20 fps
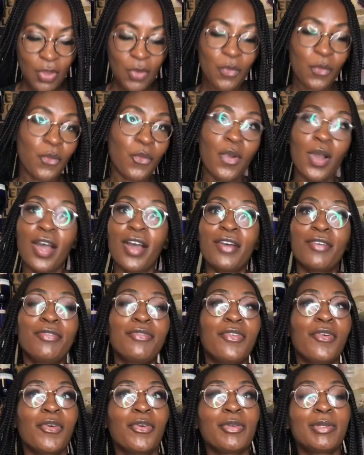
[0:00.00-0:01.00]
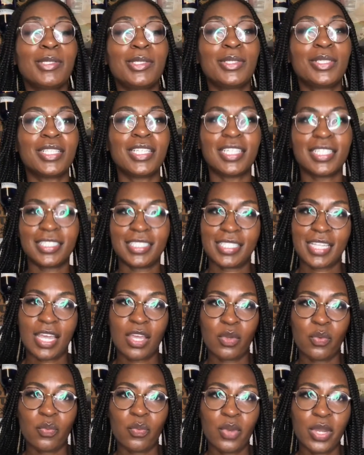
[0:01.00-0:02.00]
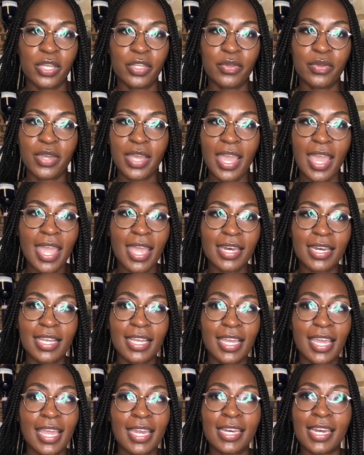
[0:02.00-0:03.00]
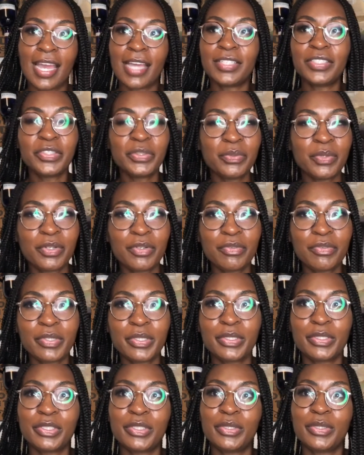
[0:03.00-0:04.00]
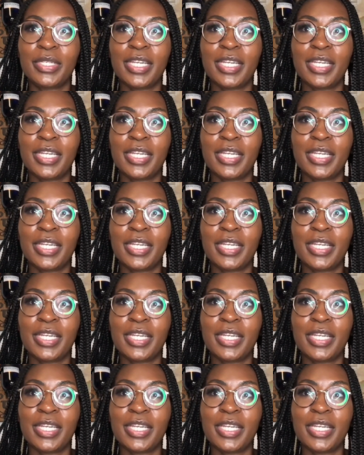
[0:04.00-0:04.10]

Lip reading: what a photo shoot looks like, what you can and cannot do on a photo shoot.